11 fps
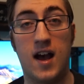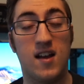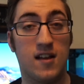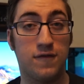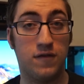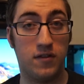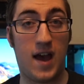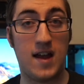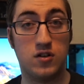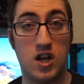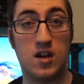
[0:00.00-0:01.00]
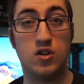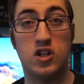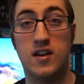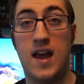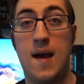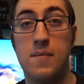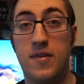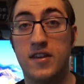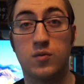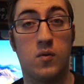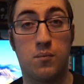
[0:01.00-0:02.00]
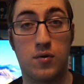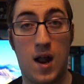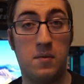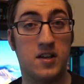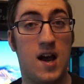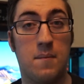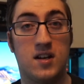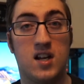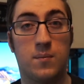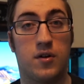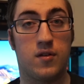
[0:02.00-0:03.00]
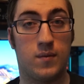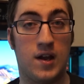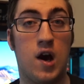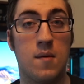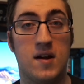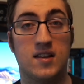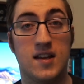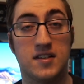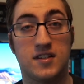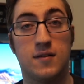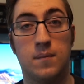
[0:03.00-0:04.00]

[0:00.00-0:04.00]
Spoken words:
If that change didn't happen, this would probably not be number 3 on my list.